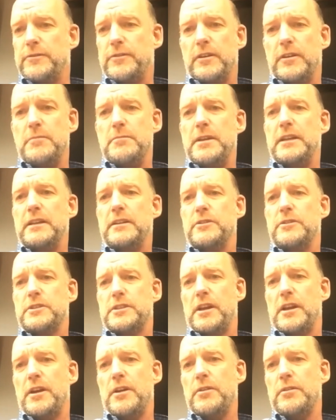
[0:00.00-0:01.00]
for a minute or
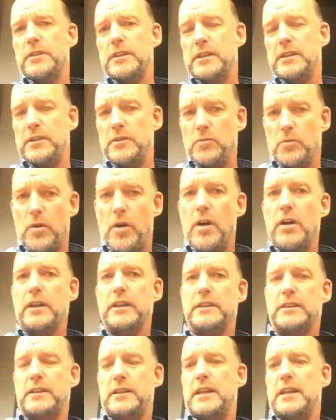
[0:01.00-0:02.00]
so and then you walk
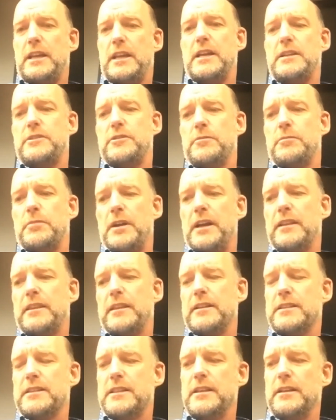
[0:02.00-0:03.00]
until you catch your breath.
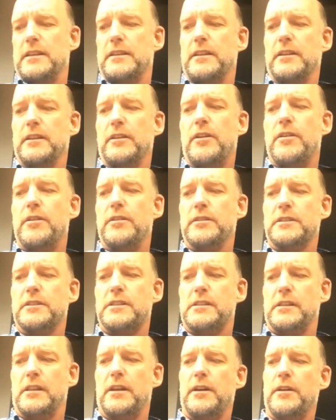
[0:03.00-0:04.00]
It's the long,
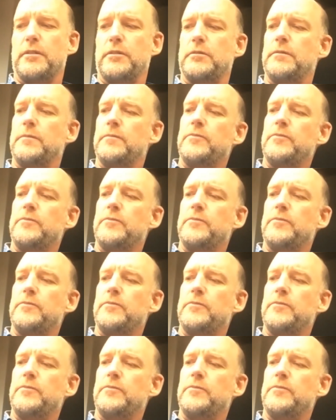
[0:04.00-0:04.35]
slow,